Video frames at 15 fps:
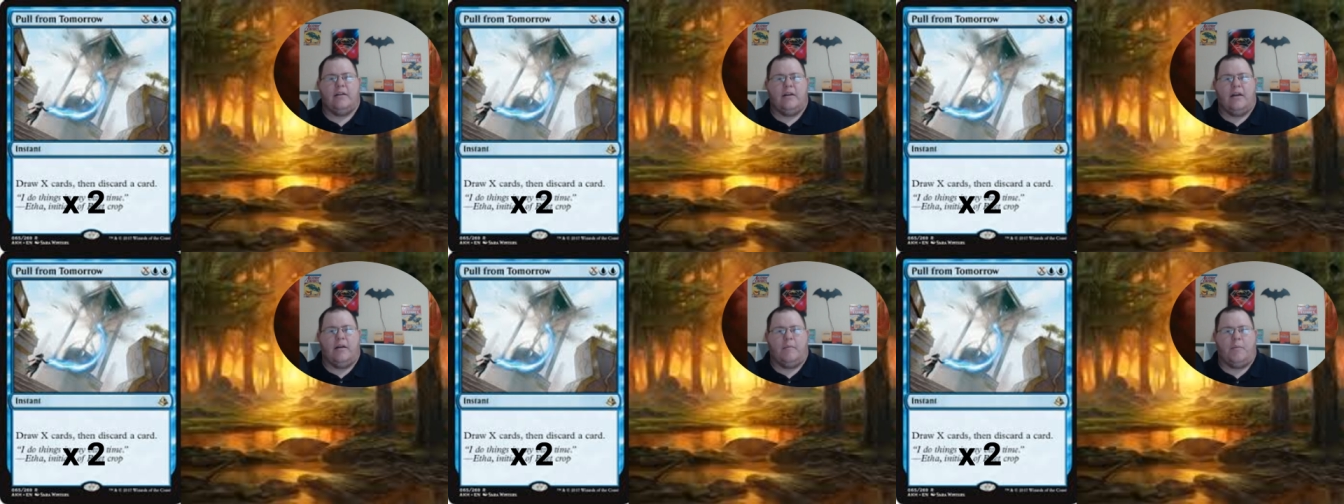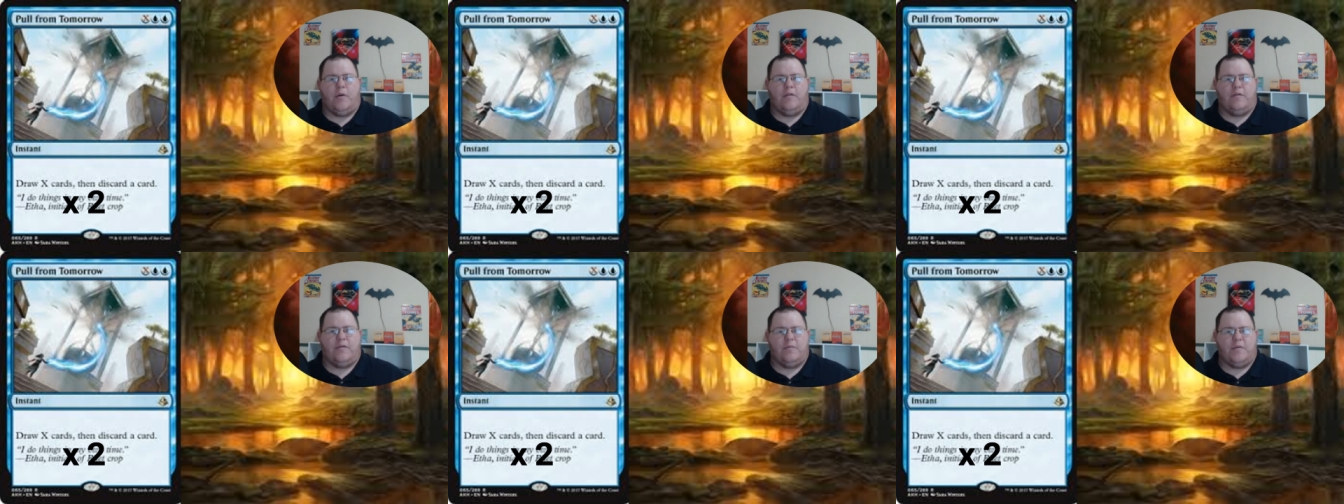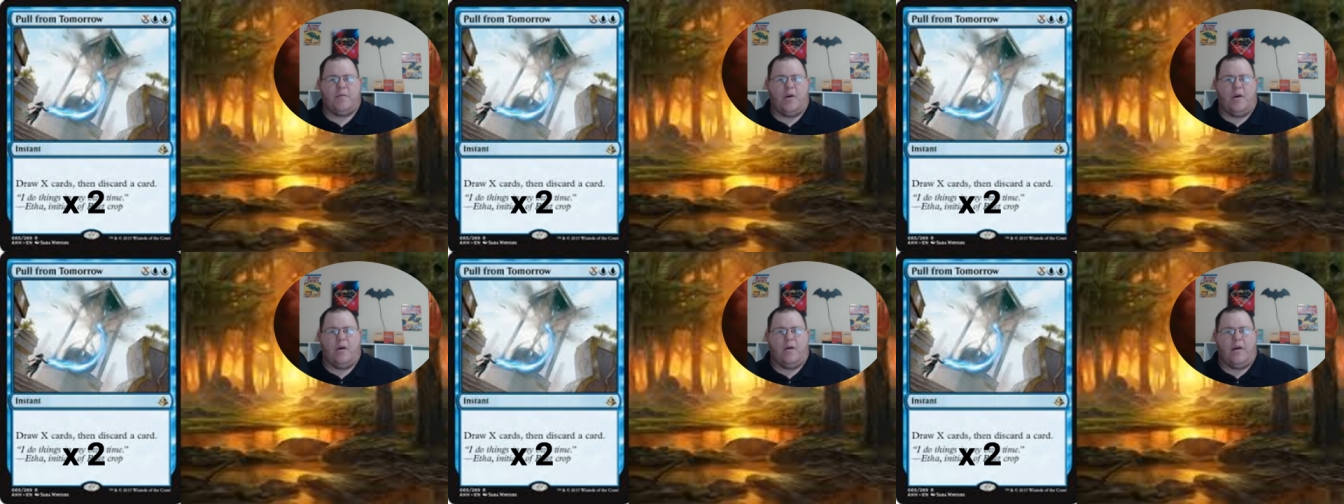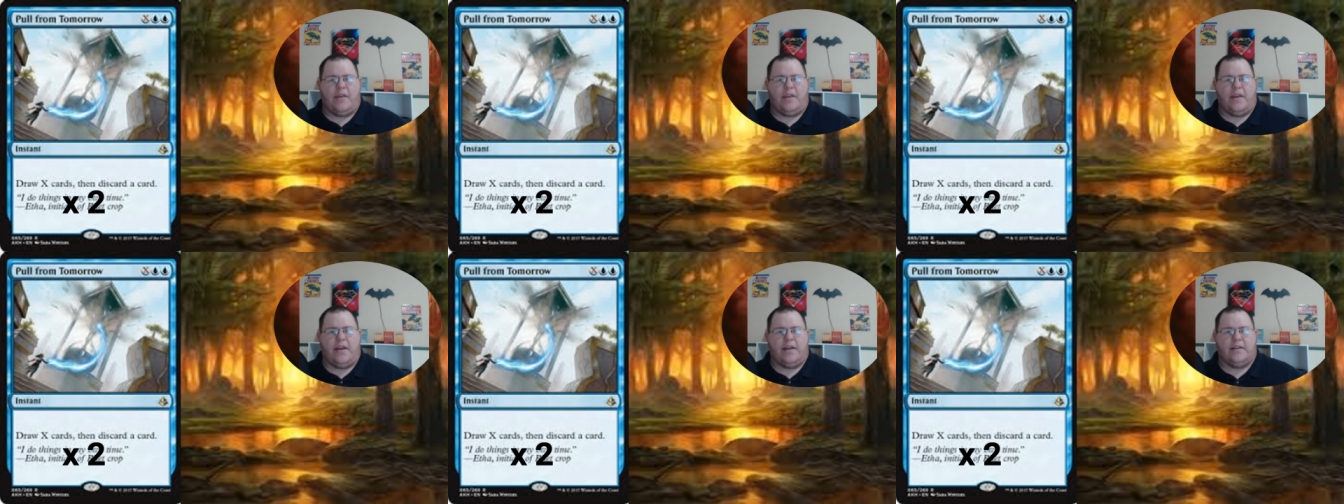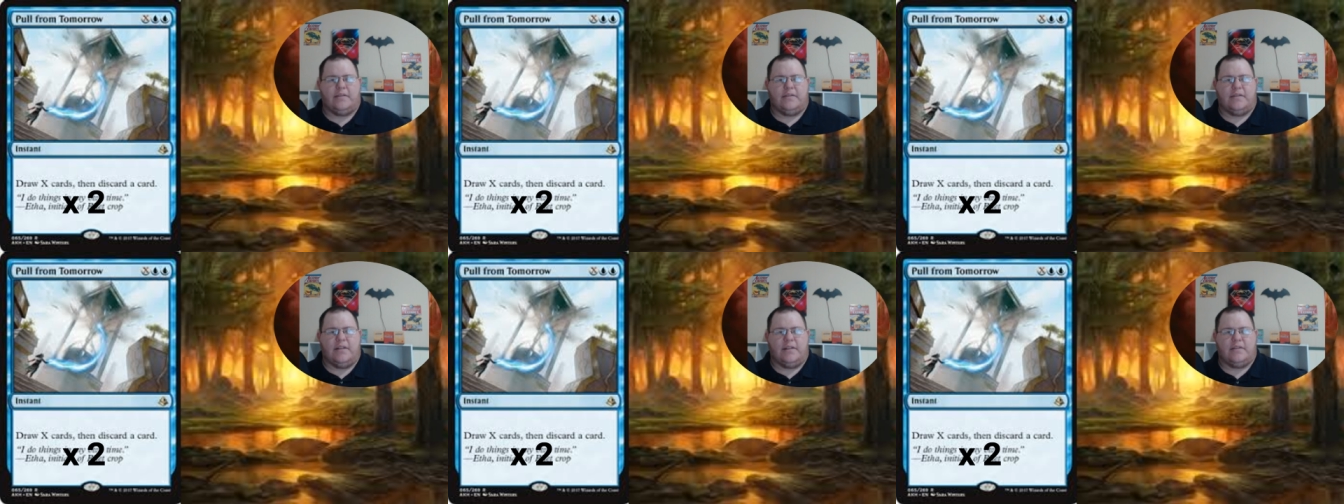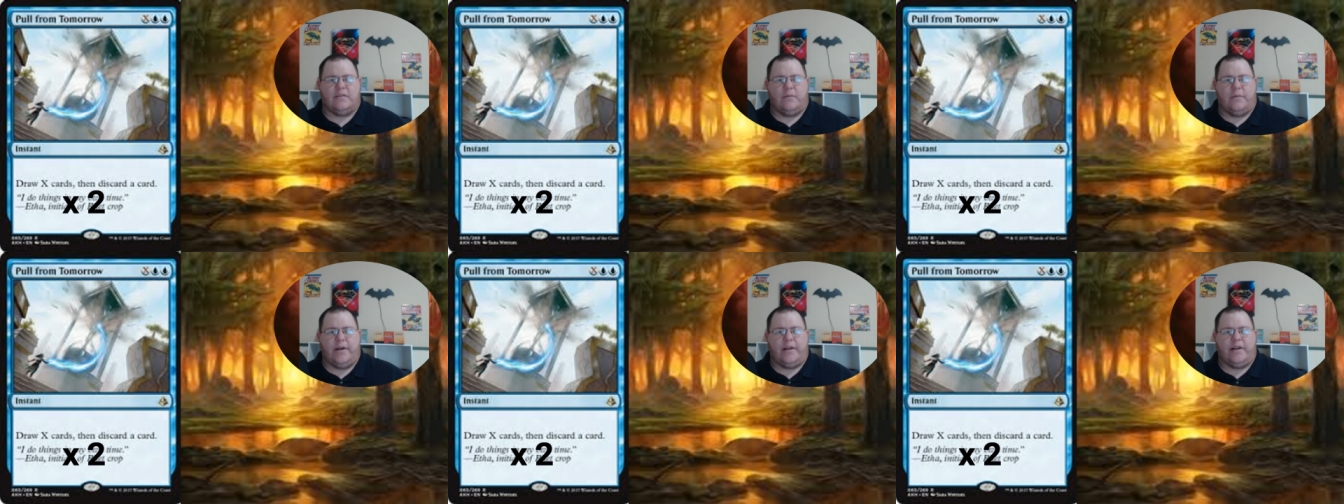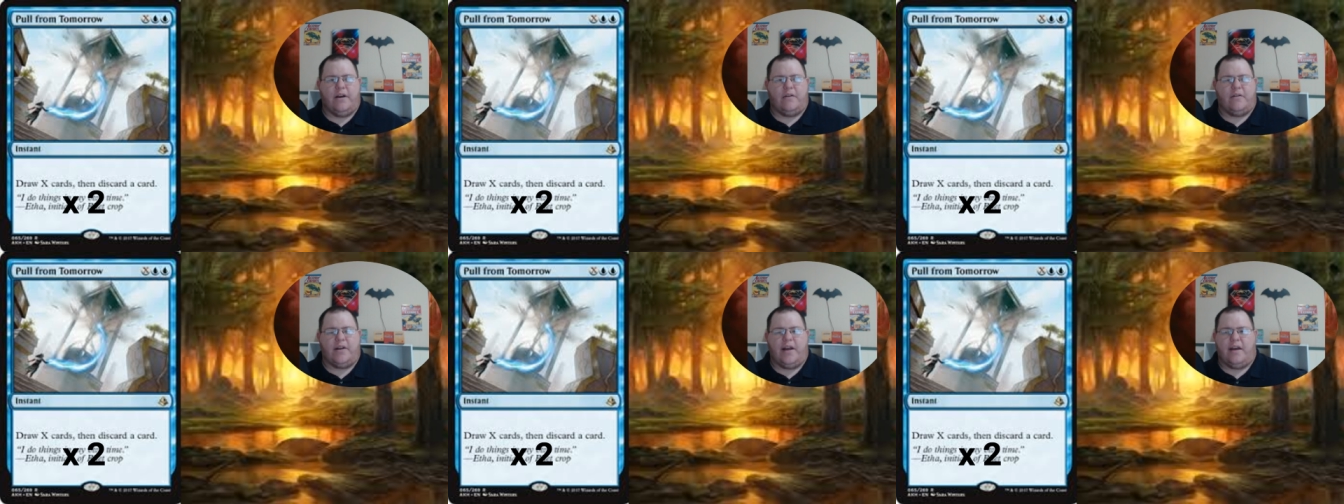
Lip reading: Pull from Tomorrow, I think, is the way to go now.